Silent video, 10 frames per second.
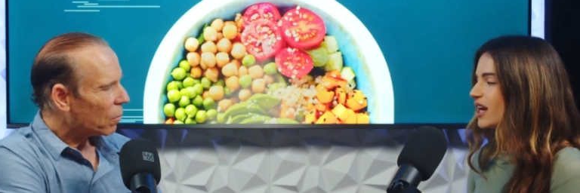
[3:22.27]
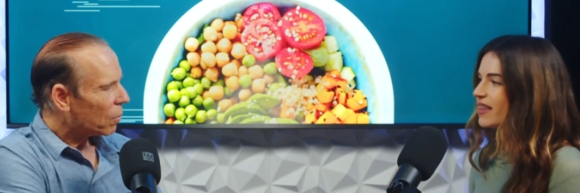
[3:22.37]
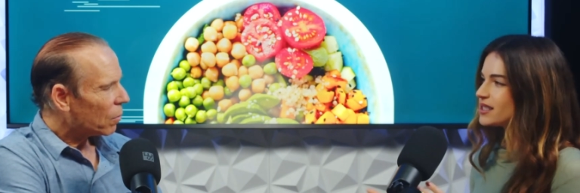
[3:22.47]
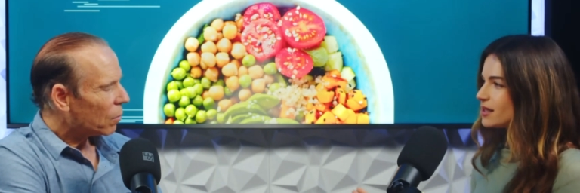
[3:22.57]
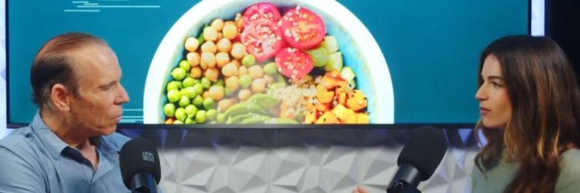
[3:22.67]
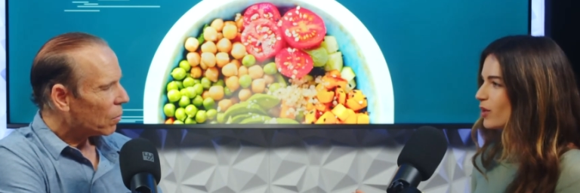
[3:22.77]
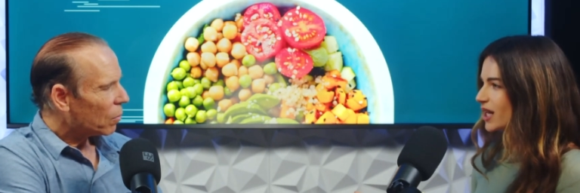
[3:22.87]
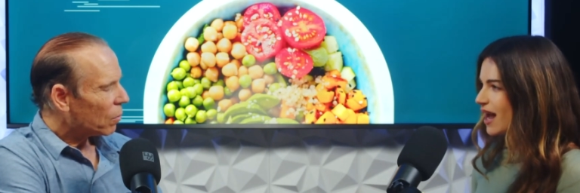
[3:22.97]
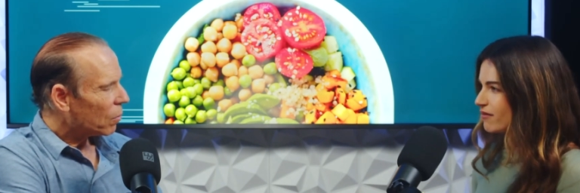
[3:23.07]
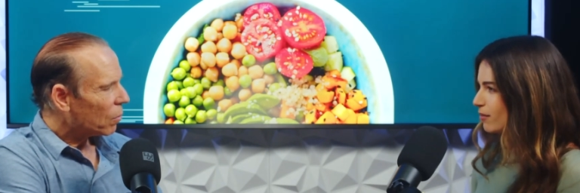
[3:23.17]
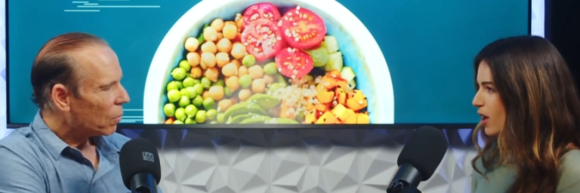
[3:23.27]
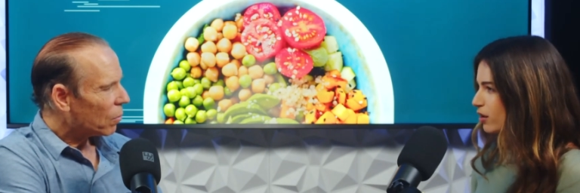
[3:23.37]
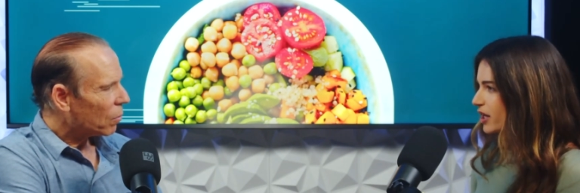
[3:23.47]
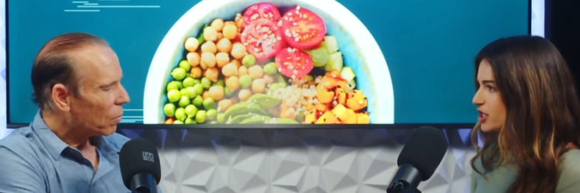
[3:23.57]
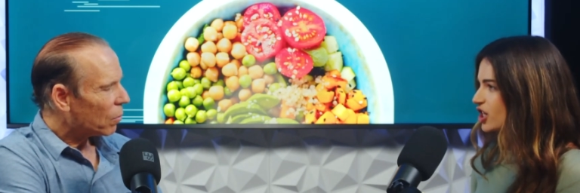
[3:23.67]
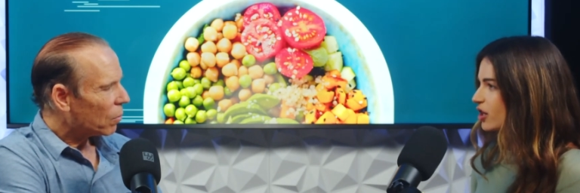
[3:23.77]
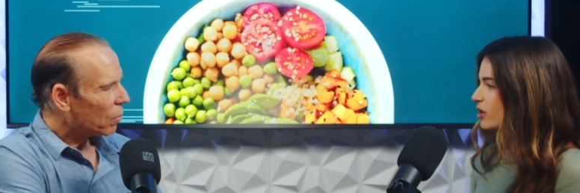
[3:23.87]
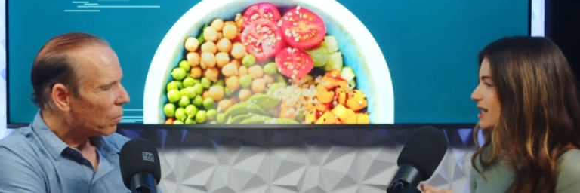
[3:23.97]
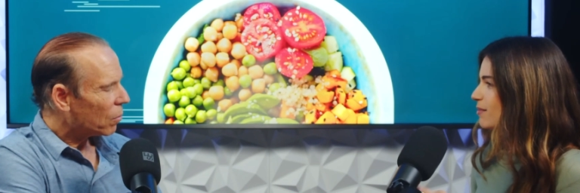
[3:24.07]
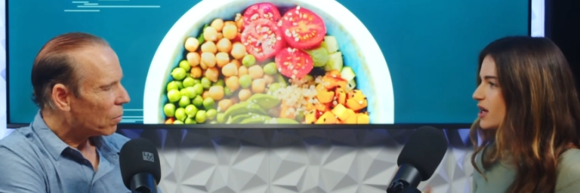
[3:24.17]
Speaker 1: and that doesn't, we can have it in moderation, or
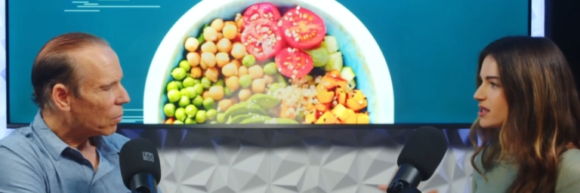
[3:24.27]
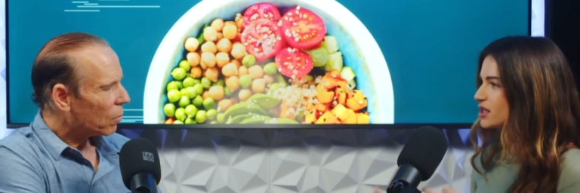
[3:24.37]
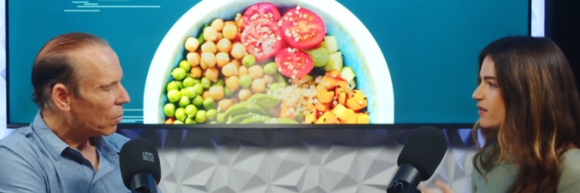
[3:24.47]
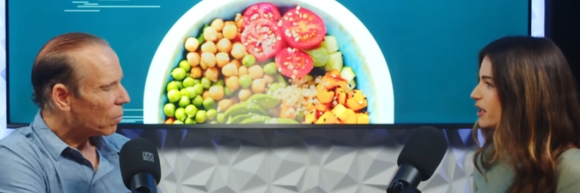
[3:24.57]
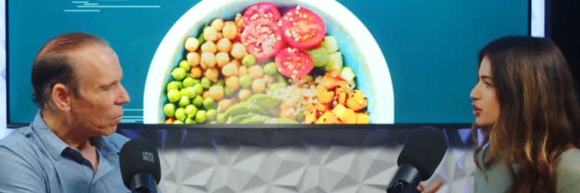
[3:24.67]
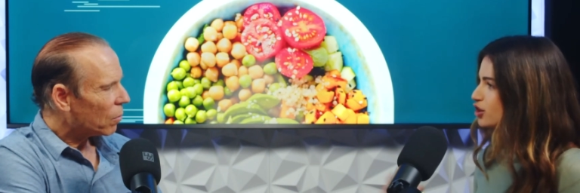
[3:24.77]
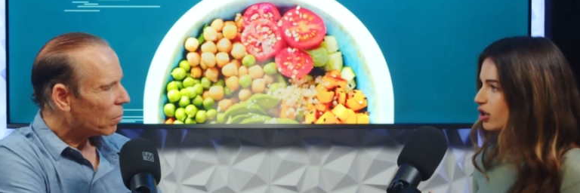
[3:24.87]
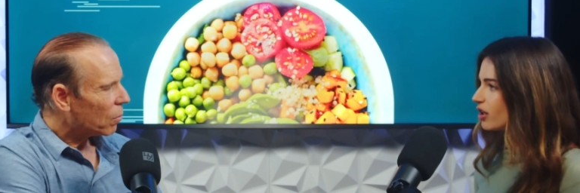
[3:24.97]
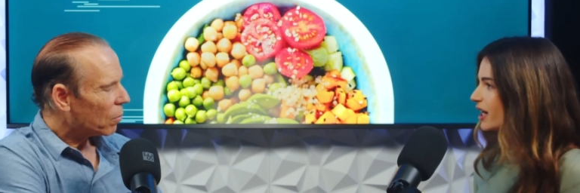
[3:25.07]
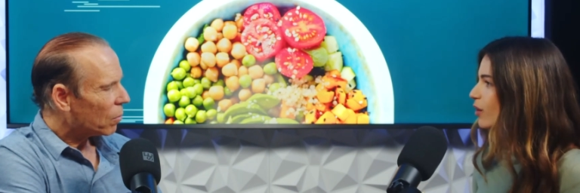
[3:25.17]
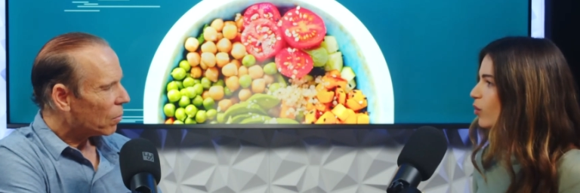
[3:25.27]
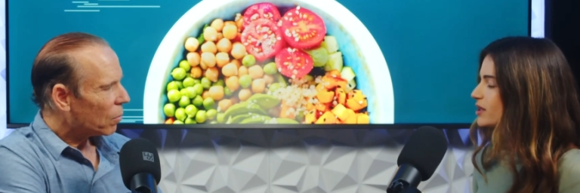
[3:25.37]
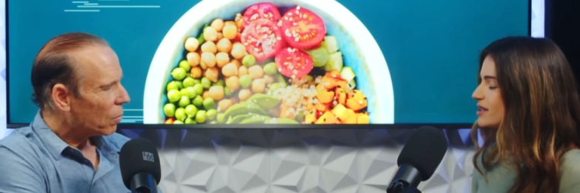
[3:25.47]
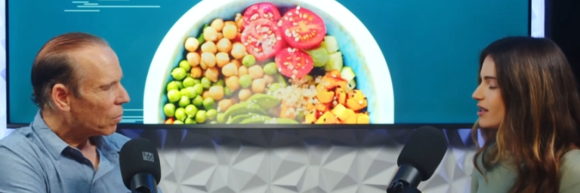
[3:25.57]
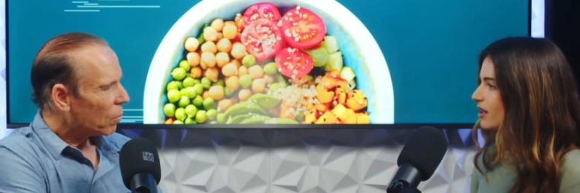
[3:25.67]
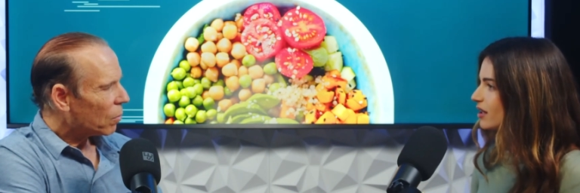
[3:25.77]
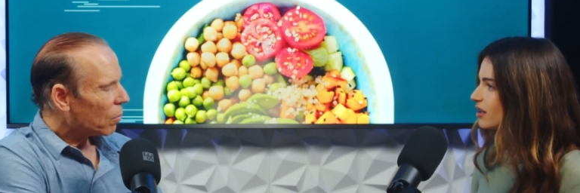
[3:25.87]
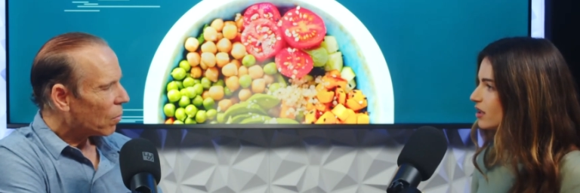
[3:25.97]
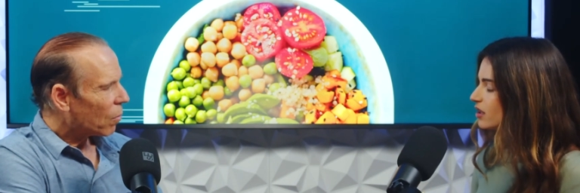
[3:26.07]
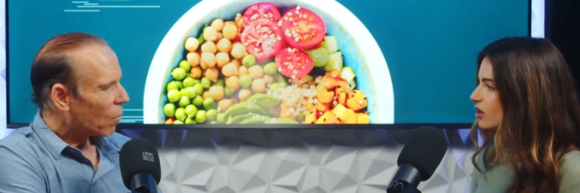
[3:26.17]
is that because it's very sugary? What's the
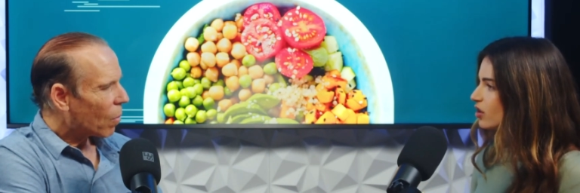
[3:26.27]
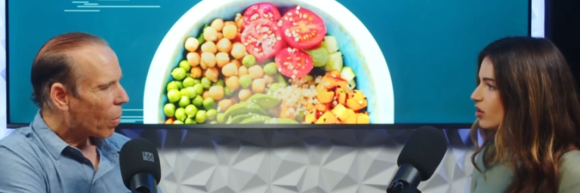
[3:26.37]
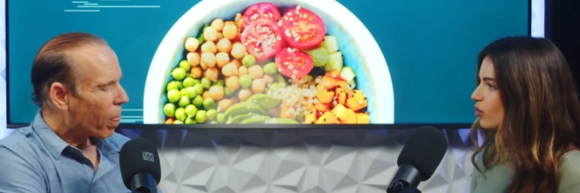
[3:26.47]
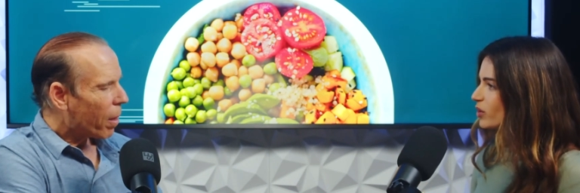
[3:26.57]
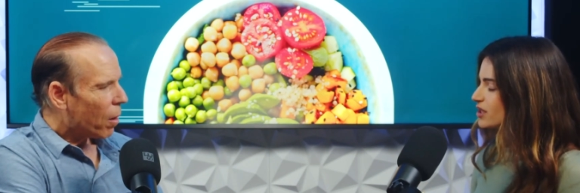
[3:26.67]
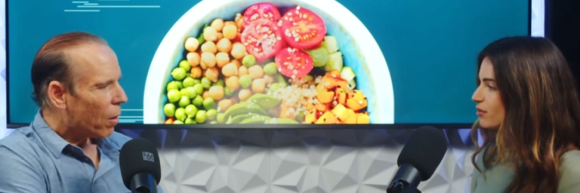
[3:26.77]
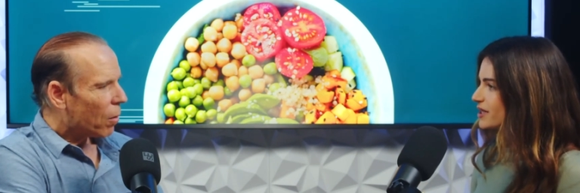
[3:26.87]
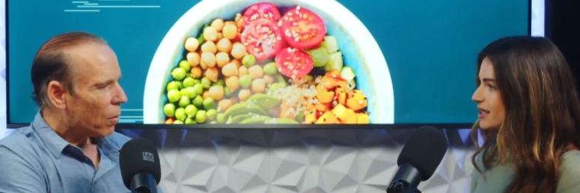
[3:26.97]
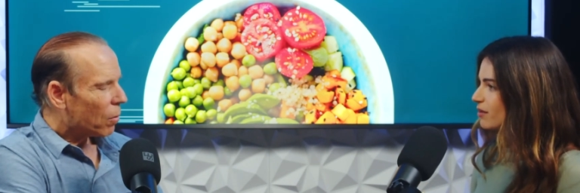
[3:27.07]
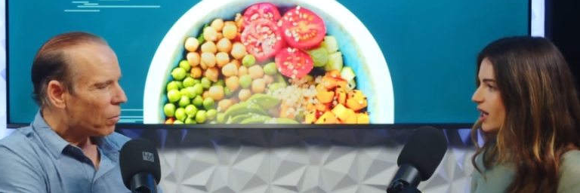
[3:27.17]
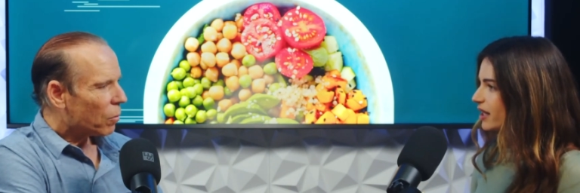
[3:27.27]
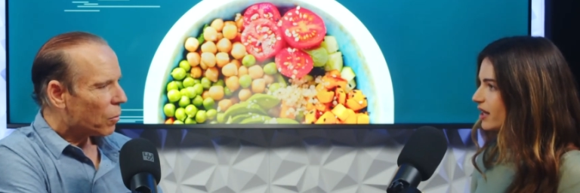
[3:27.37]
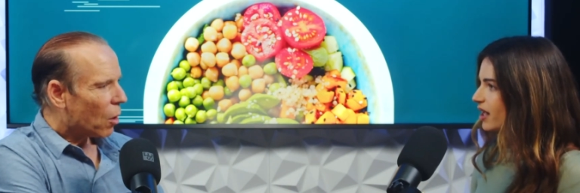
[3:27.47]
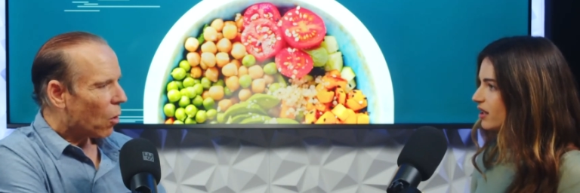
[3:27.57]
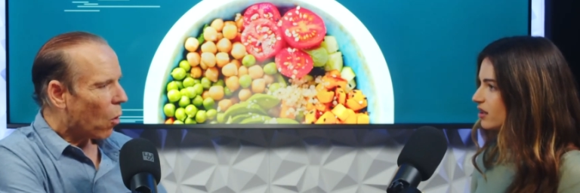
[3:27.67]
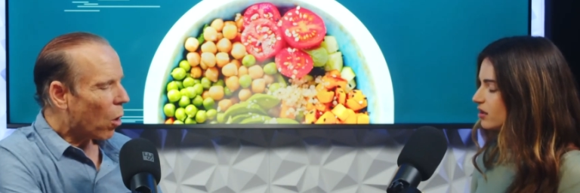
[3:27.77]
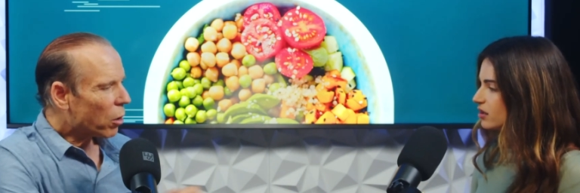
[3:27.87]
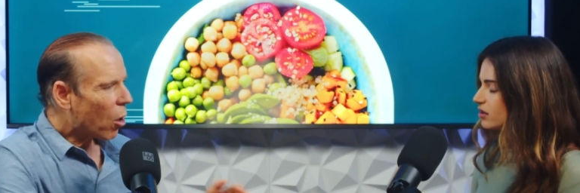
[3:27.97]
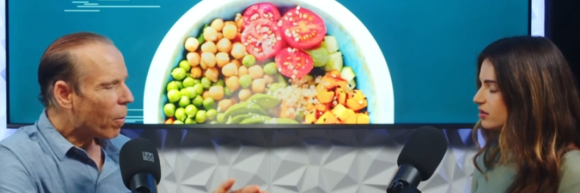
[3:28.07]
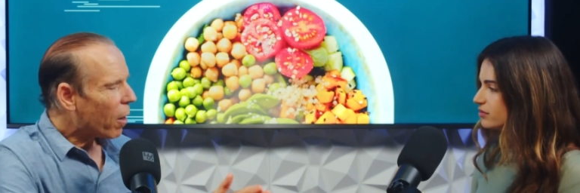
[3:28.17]
What's the reasoning behind that?
Speaker 2: All
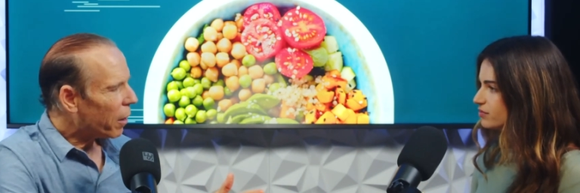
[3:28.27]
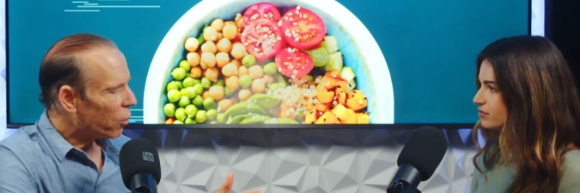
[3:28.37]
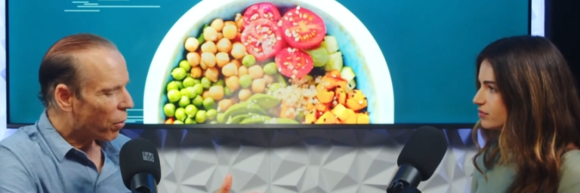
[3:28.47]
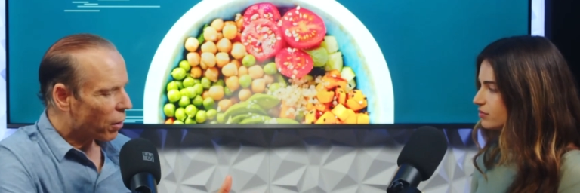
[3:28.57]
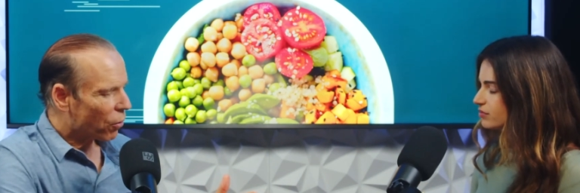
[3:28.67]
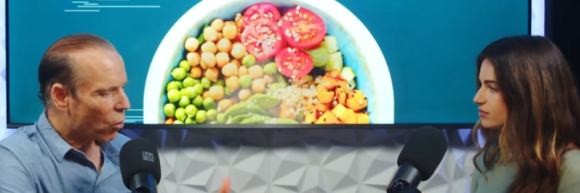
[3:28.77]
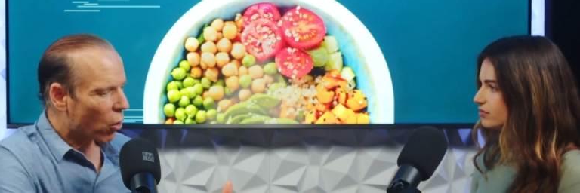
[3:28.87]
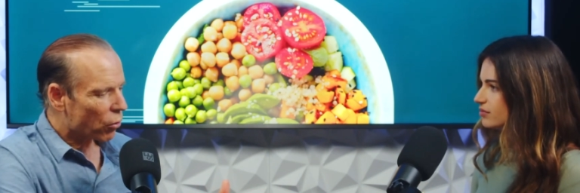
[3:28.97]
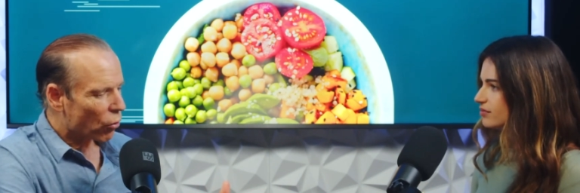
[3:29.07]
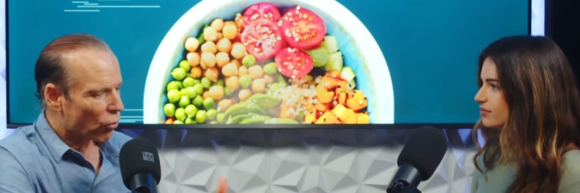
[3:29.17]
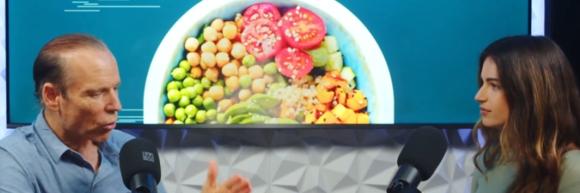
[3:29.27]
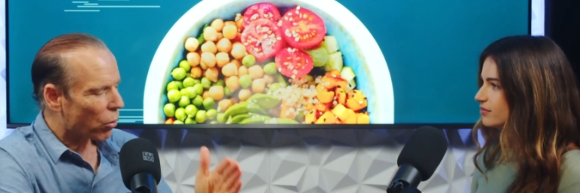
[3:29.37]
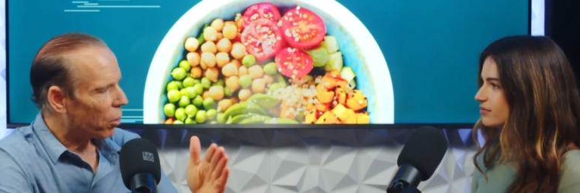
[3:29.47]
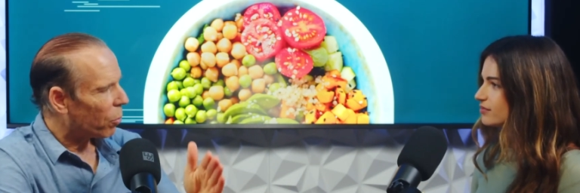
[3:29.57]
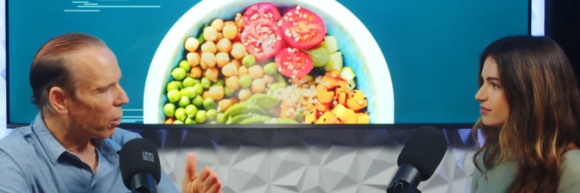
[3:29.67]
carbohydrates turn into sugar in the